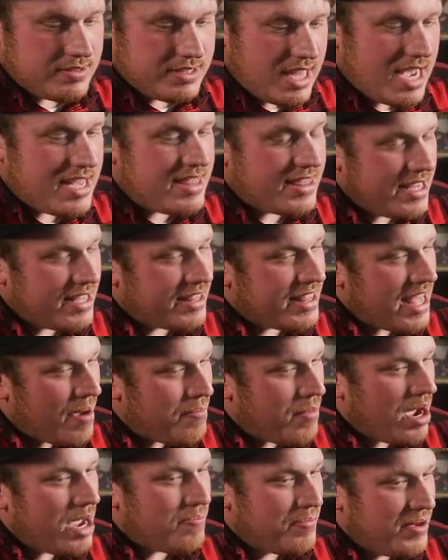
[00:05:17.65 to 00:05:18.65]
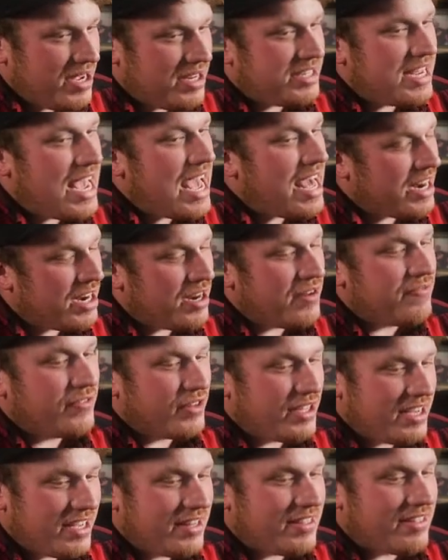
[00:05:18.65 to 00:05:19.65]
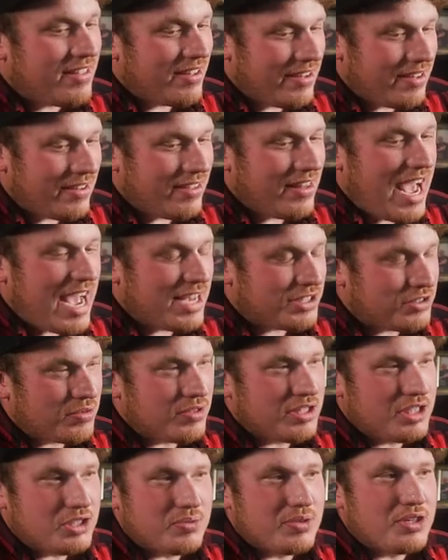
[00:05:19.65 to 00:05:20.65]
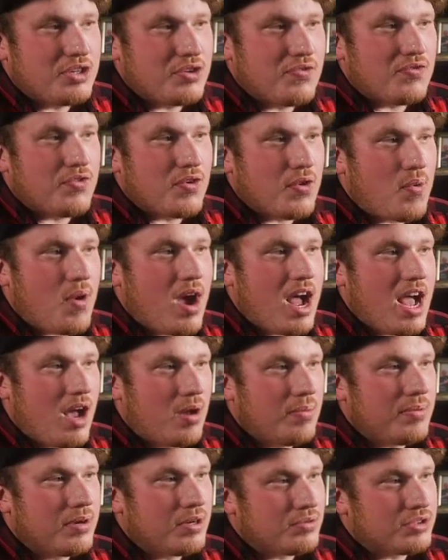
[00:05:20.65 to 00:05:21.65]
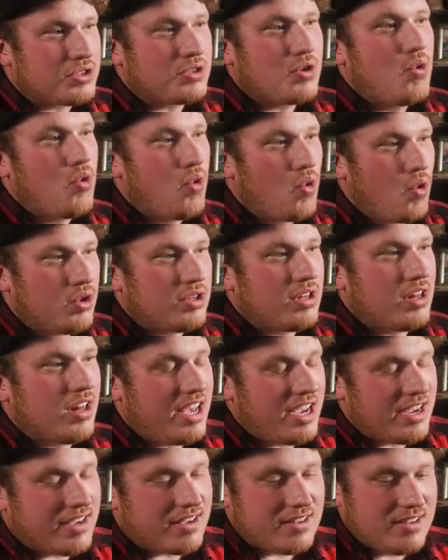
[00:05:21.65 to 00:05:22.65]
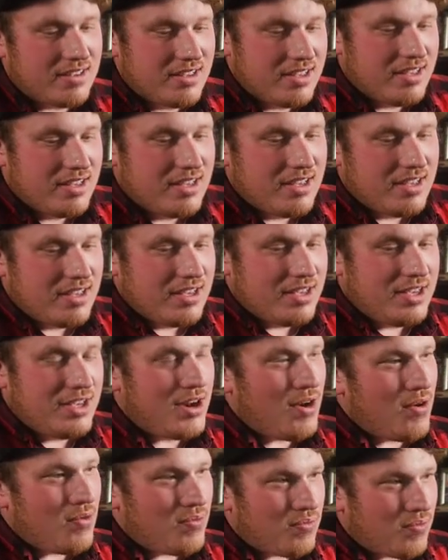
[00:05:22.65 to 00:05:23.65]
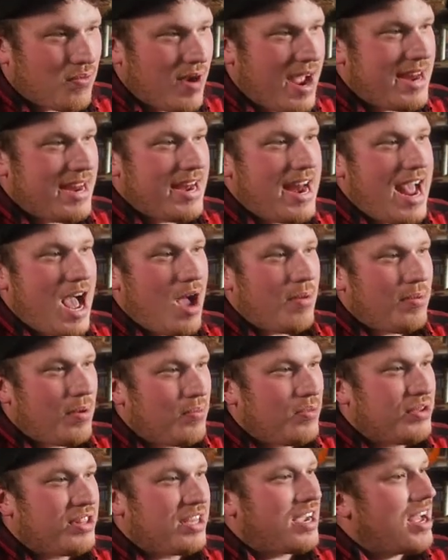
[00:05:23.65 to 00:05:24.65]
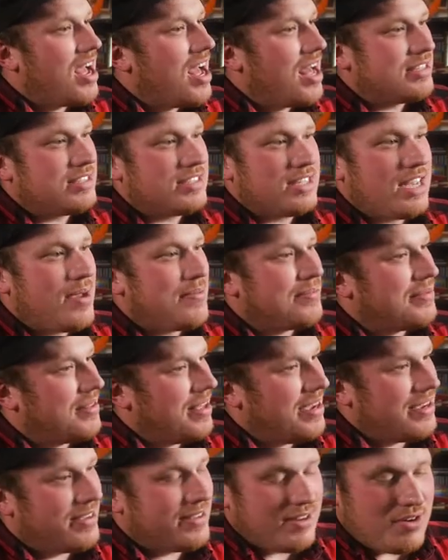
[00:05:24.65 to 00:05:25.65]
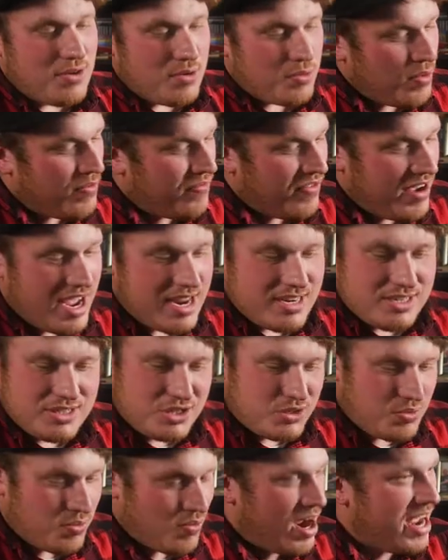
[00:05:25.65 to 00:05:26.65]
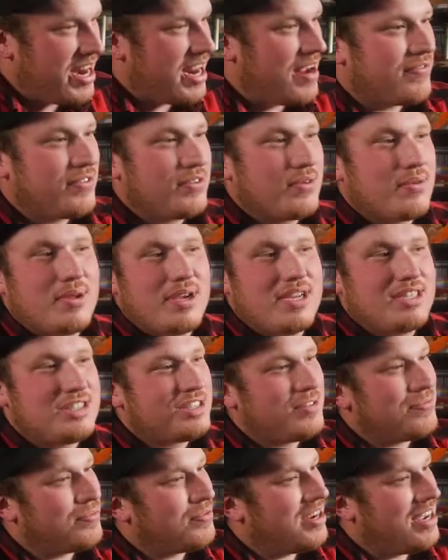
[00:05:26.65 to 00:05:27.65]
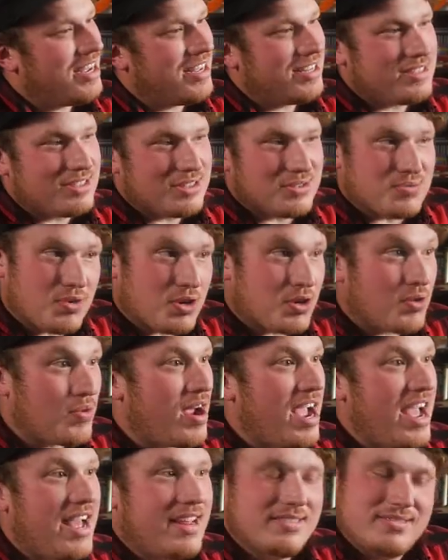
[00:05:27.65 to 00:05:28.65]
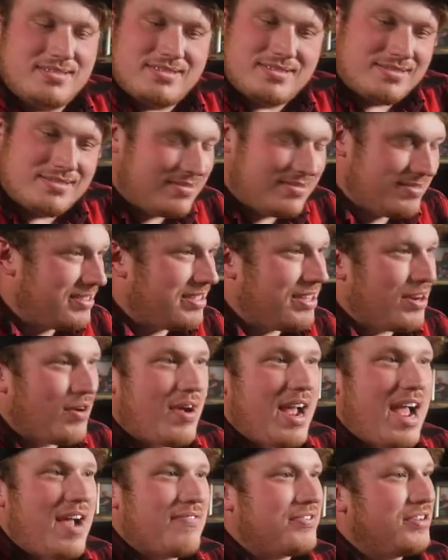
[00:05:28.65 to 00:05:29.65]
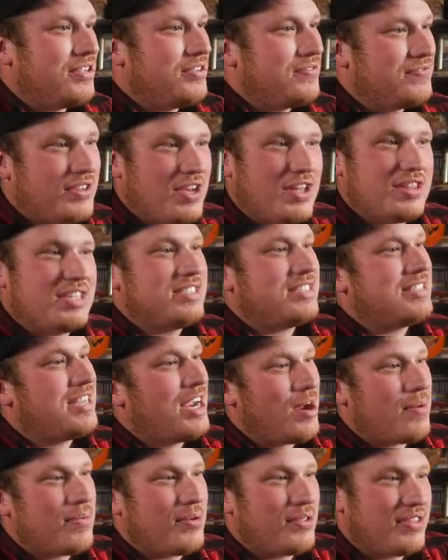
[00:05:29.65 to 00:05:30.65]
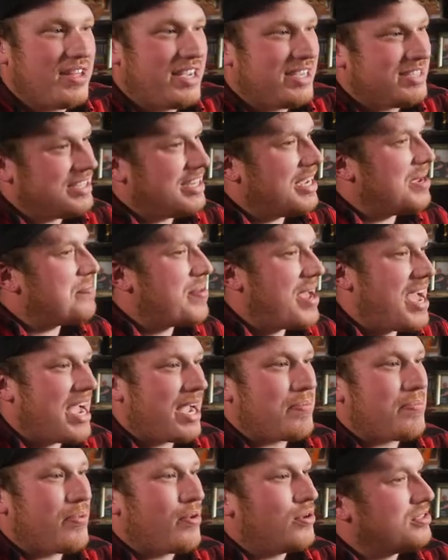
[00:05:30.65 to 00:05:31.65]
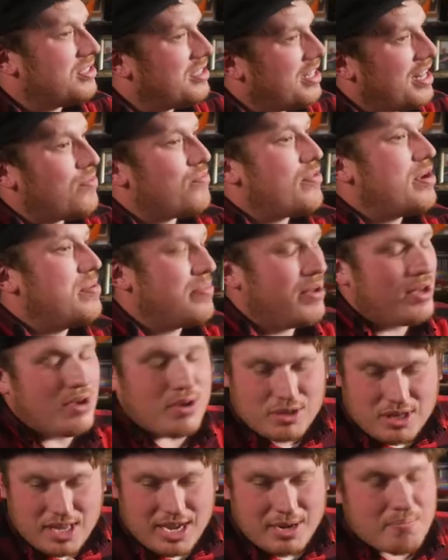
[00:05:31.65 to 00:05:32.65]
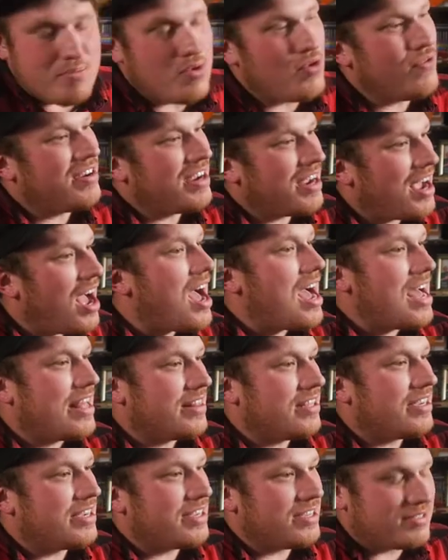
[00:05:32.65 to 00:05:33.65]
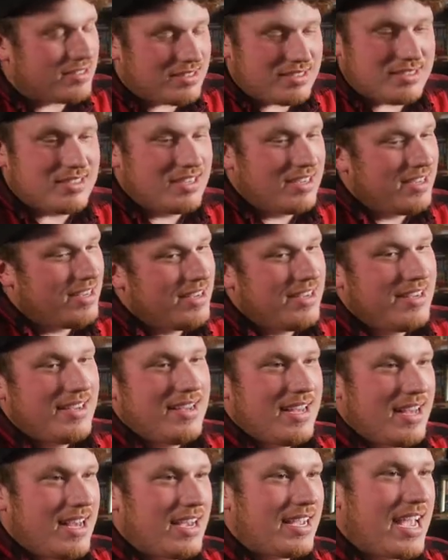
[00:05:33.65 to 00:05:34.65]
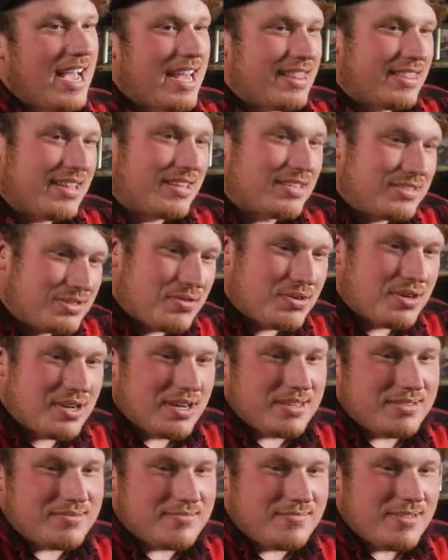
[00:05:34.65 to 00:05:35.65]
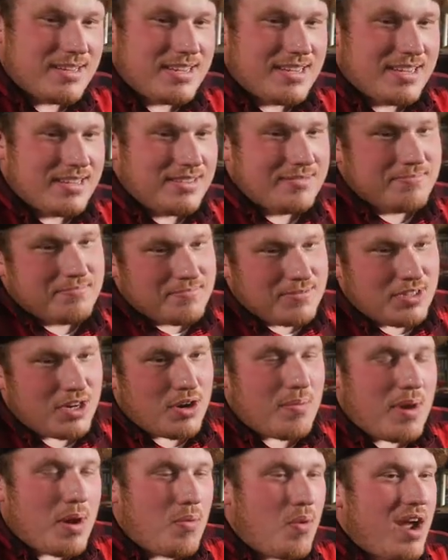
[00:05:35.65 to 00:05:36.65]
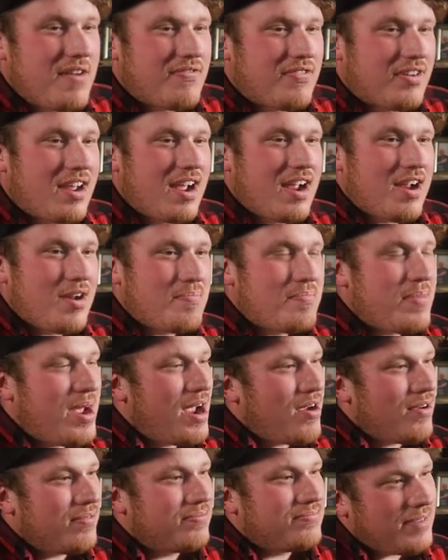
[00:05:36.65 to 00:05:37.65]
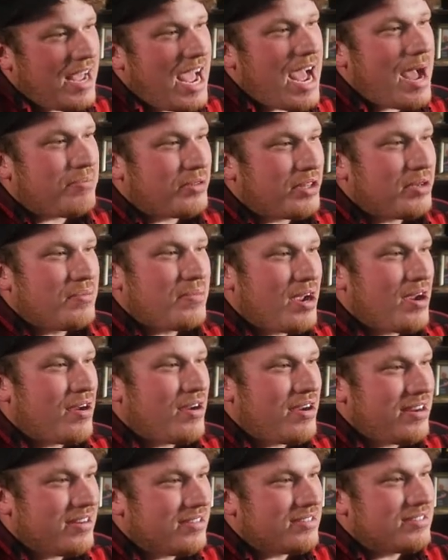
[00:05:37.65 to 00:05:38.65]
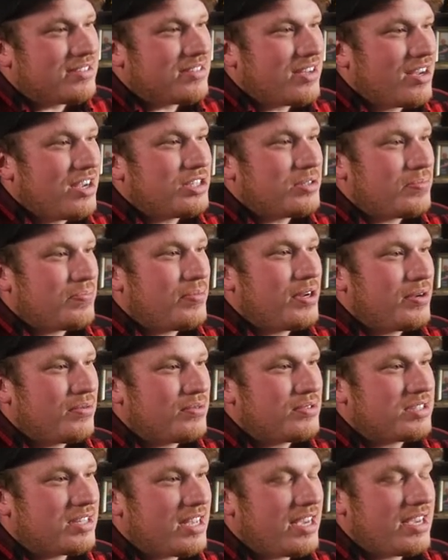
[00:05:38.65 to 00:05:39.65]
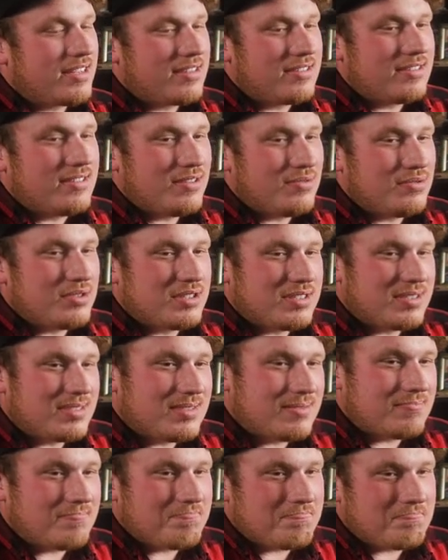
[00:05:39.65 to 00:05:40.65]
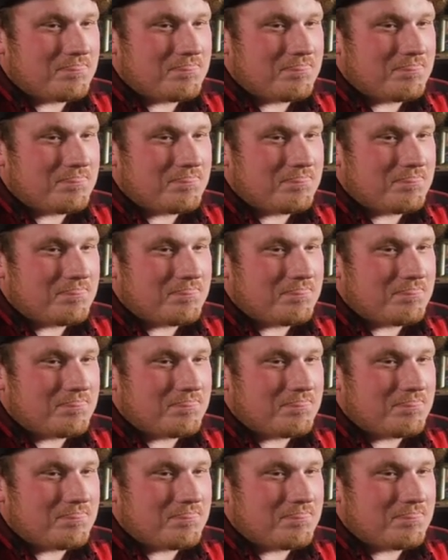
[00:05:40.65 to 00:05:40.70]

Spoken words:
I think that might be tentatively the last release we do for a while, but it was cool to, like, you know, write an album with a concept, like, you know, revenge right after the relationship ends, regret, you know, after you've done these terrible things to get back at person, then rebuild, like, moving on. Like, it's, again, like, sort of, you know, my wife and I are happily married and such, but it was, like, it was